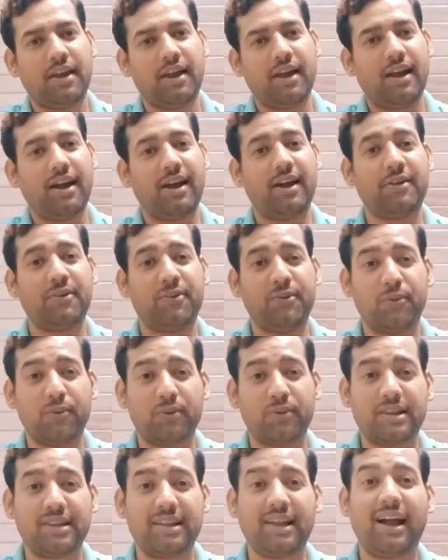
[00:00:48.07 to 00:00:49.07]
I
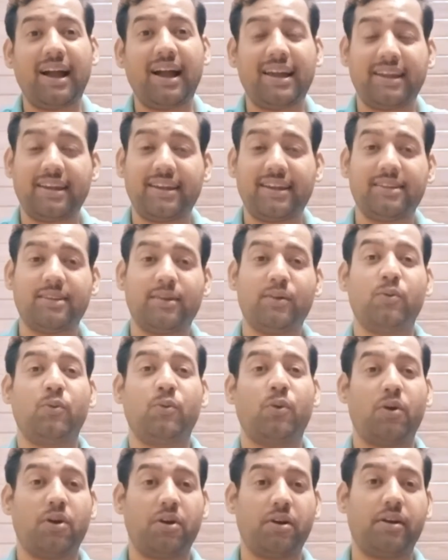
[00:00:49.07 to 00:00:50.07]
don't like the
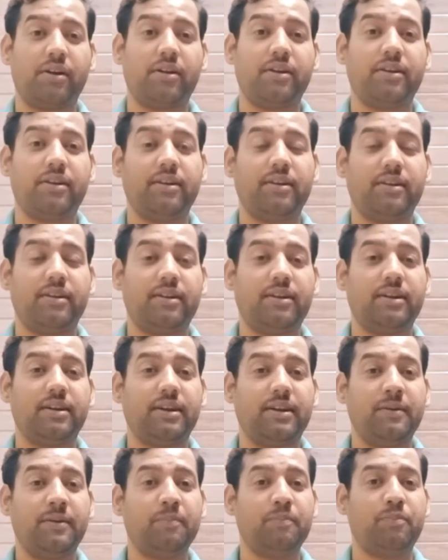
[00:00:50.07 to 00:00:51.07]
word
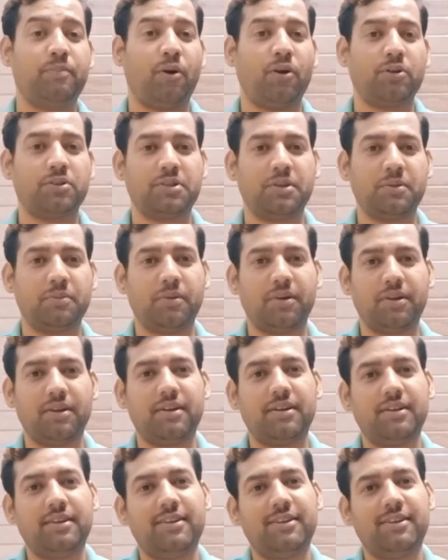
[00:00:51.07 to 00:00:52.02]
impossible,